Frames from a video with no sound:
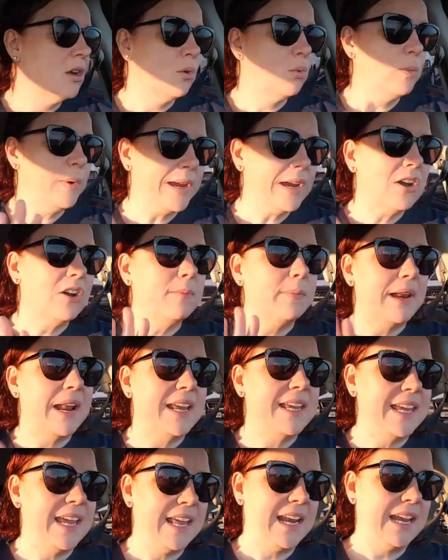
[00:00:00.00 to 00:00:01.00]
Weird, but
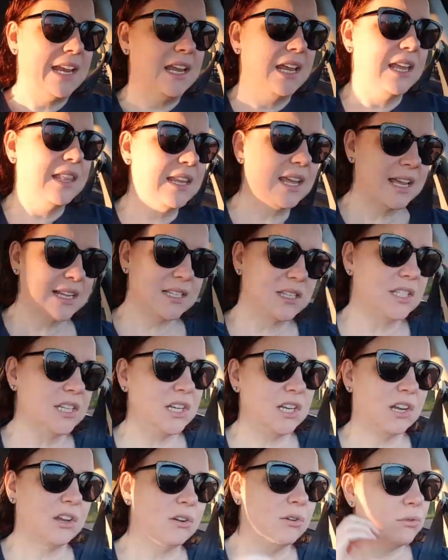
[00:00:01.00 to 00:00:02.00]
I get it. And that's,
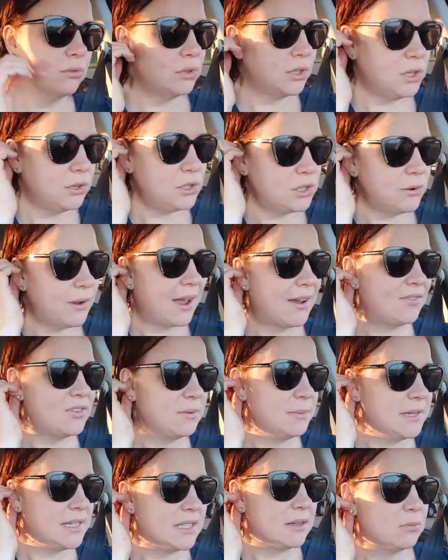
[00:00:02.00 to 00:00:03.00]
you know, you do have
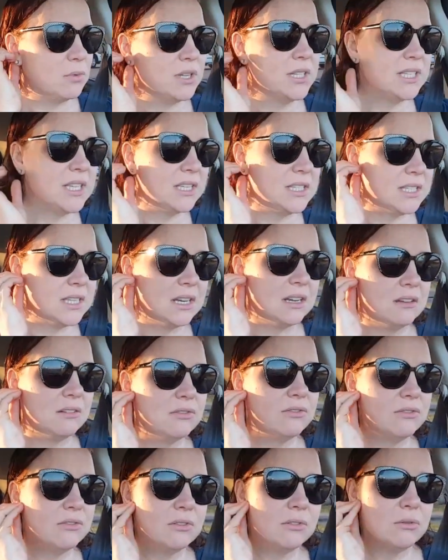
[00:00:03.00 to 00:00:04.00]
to be somewhat
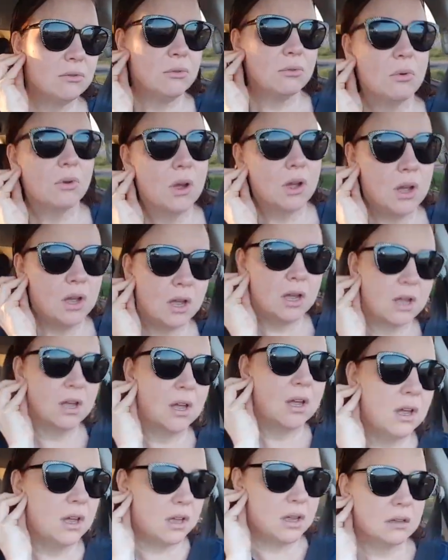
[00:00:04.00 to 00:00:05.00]
sensitive.
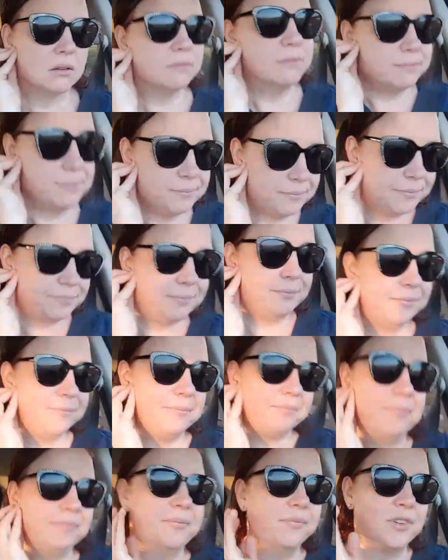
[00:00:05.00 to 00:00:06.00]
Uh,
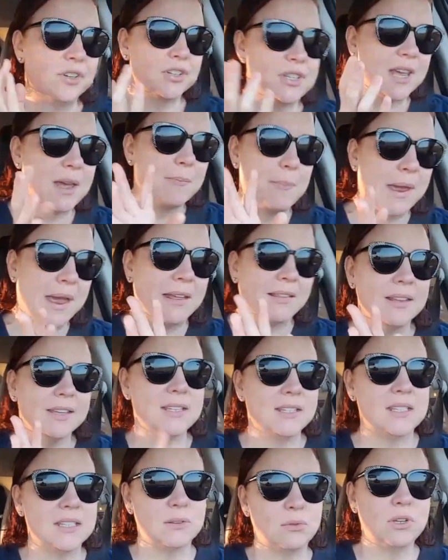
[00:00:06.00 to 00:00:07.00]
there's that balance.